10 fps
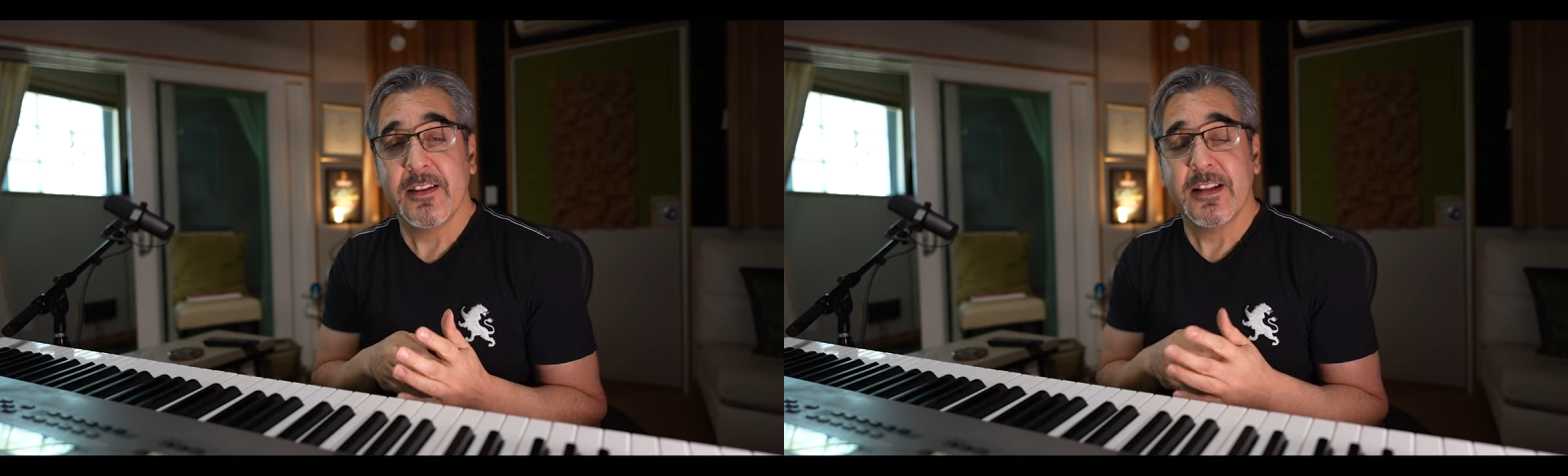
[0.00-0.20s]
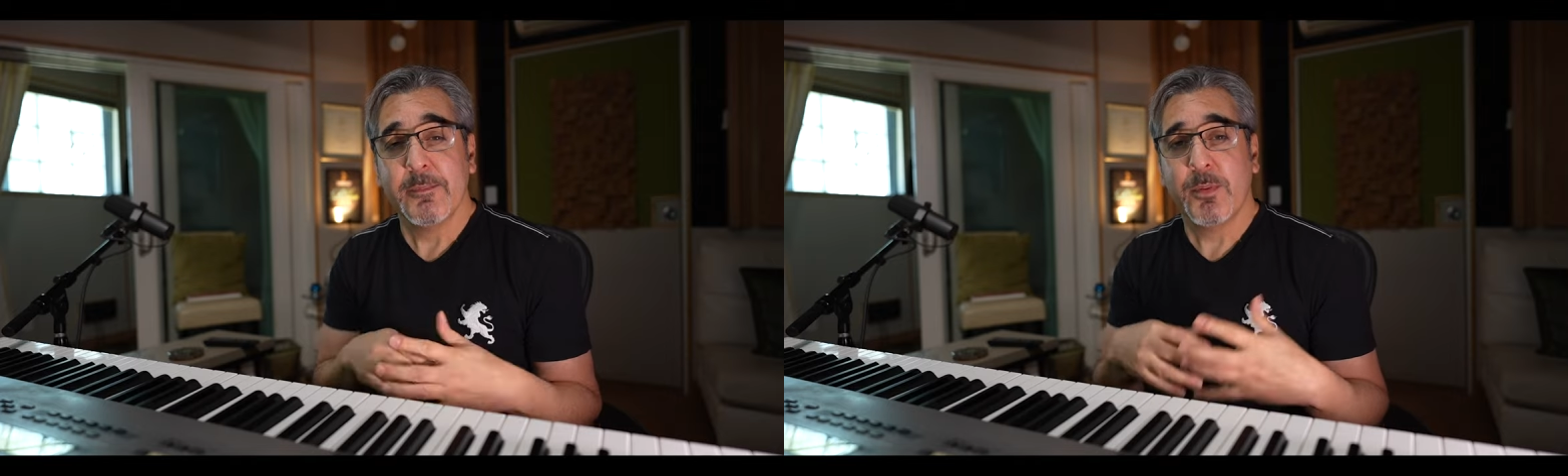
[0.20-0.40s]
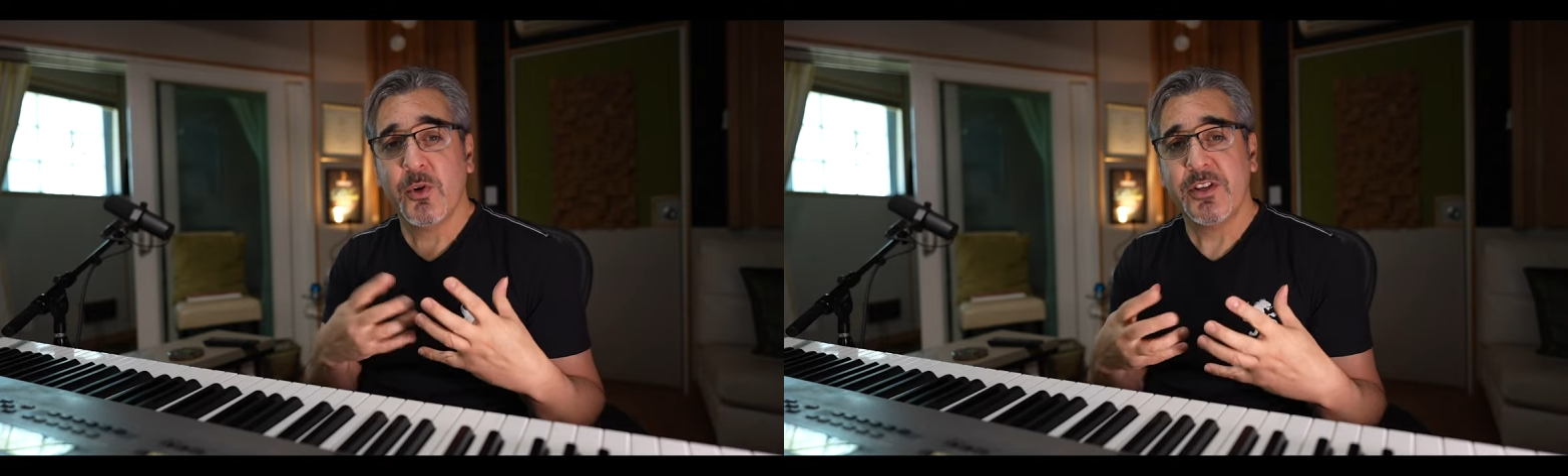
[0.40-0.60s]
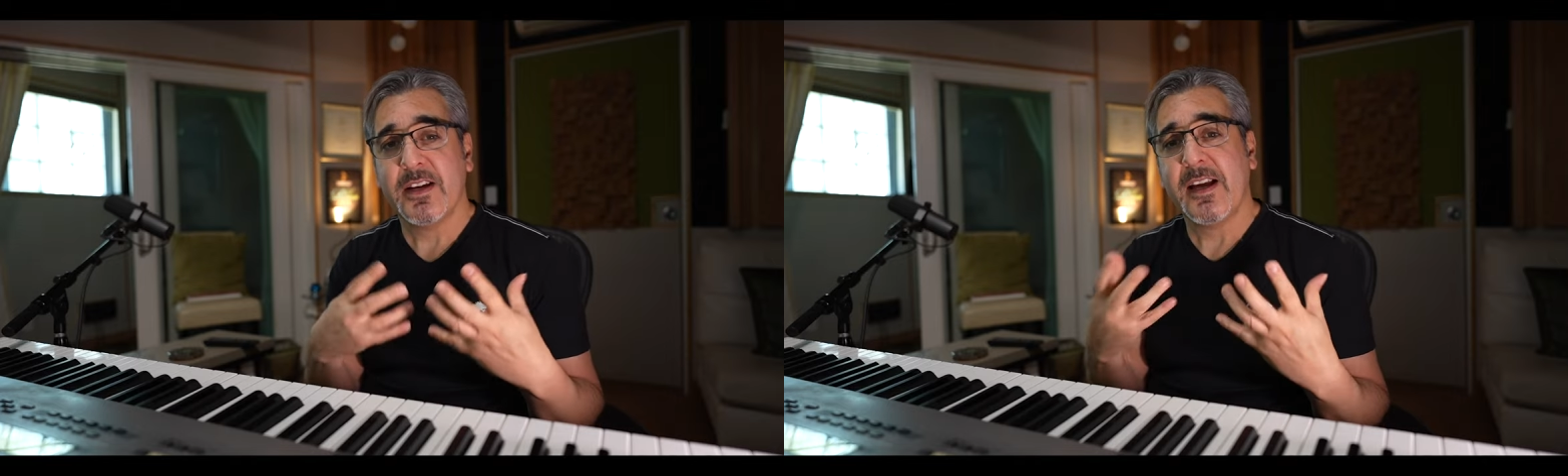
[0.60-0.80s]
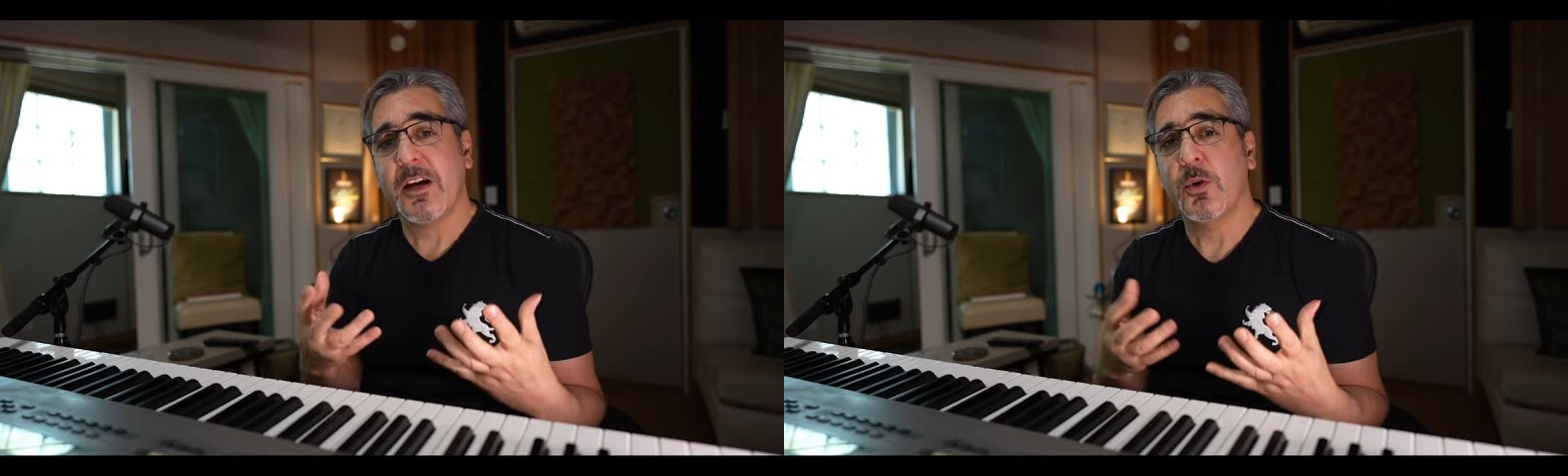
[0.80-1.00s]
they point
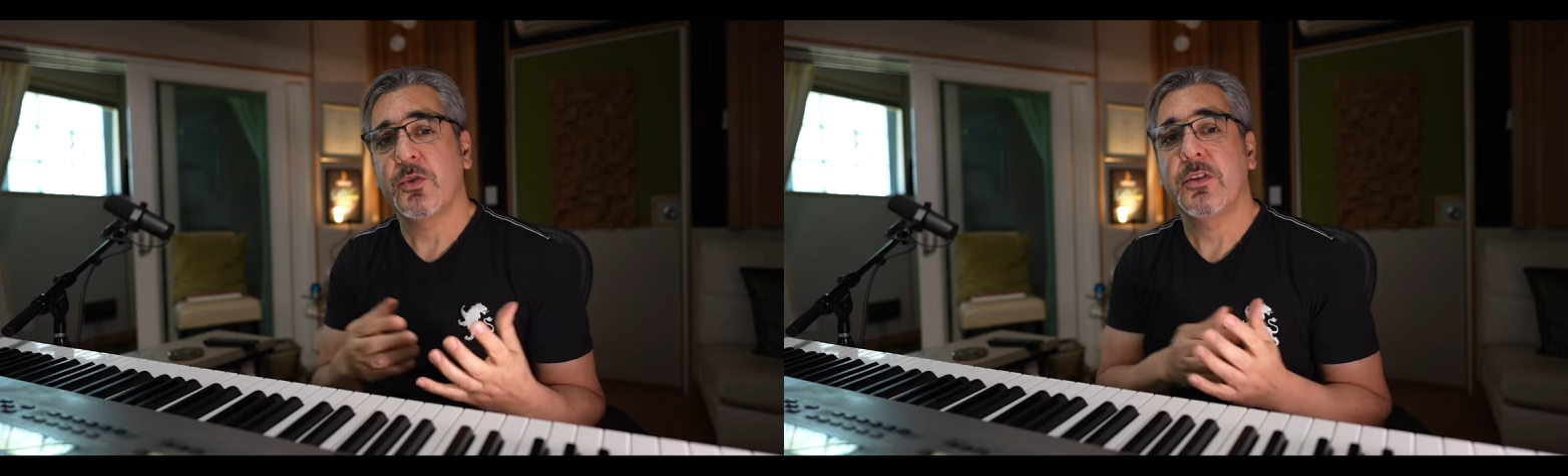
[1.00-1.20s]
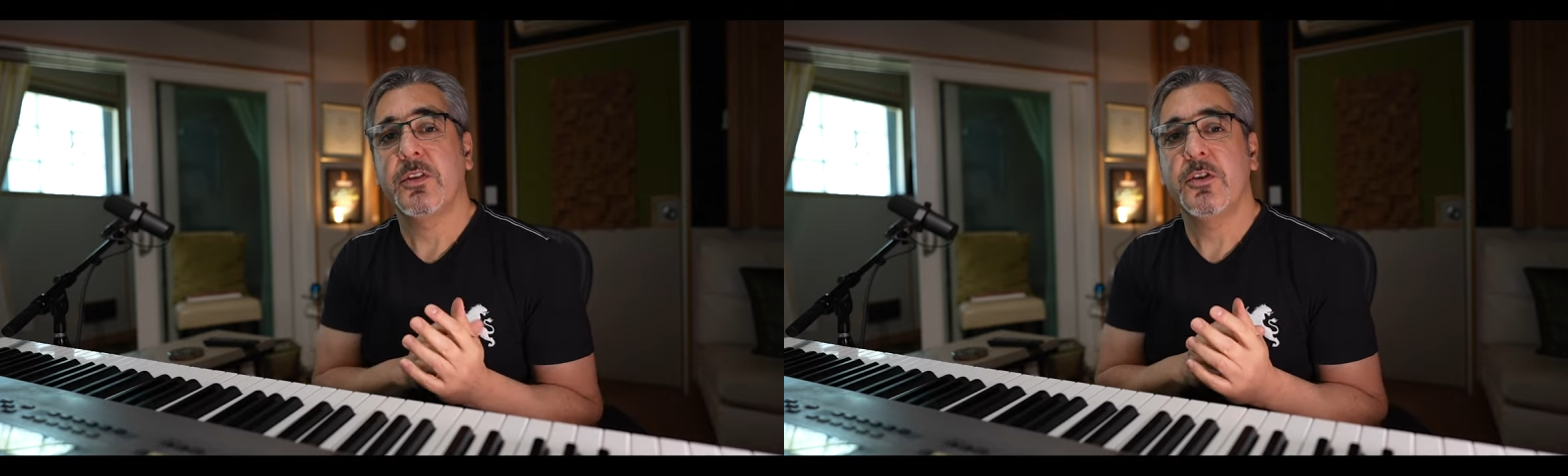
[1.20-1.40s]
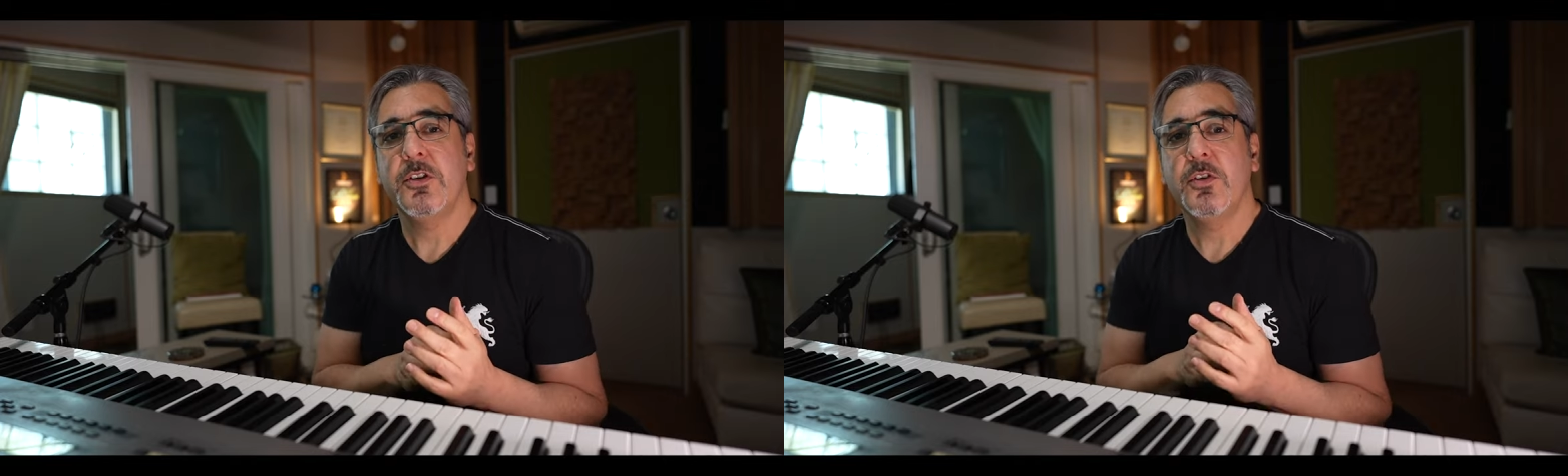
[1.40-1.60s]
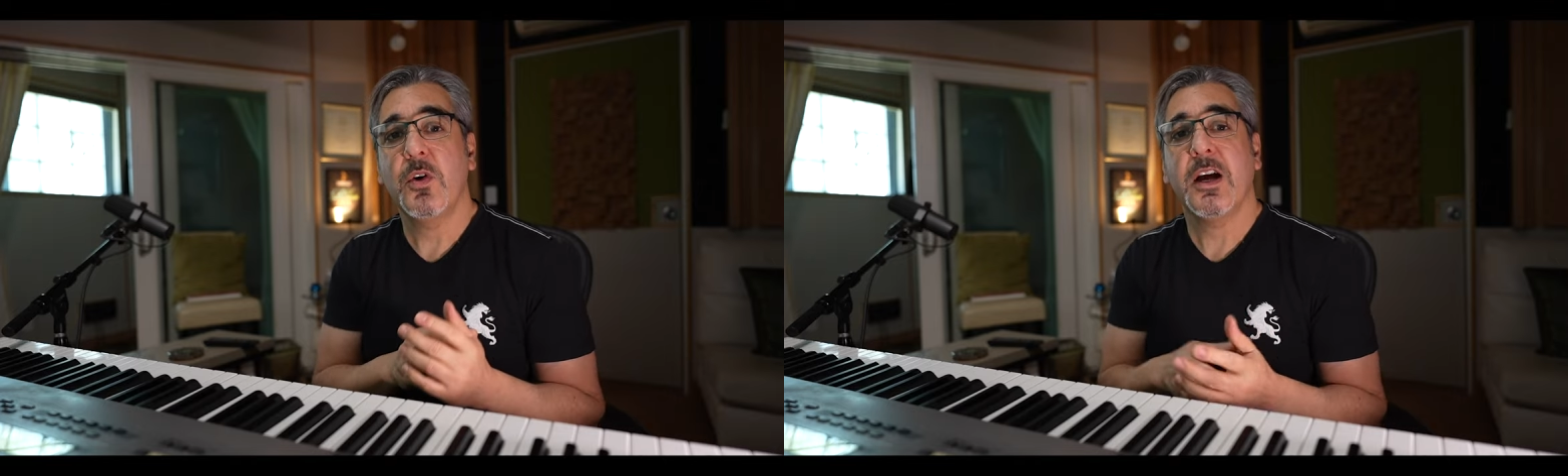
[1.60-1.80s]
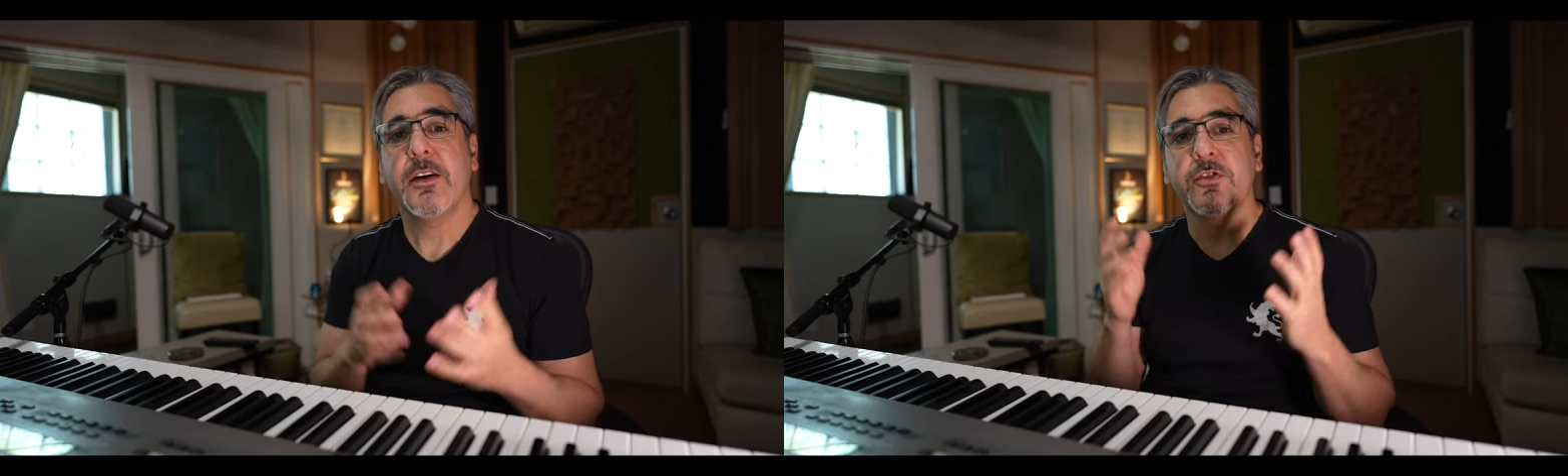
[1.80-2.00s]
out, you
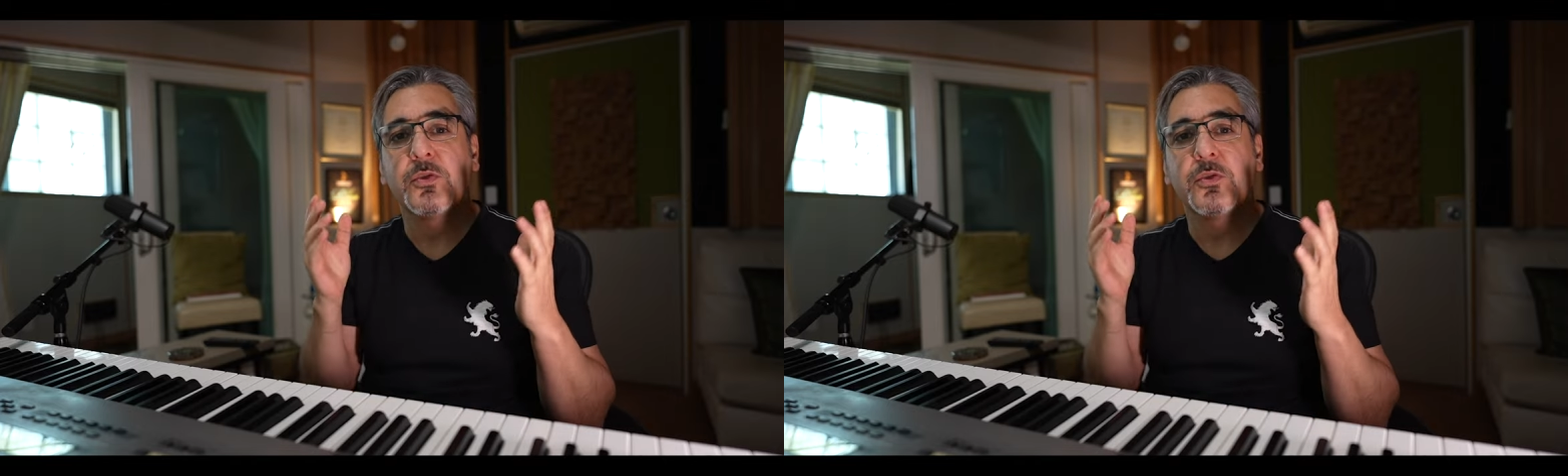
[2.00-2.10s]
have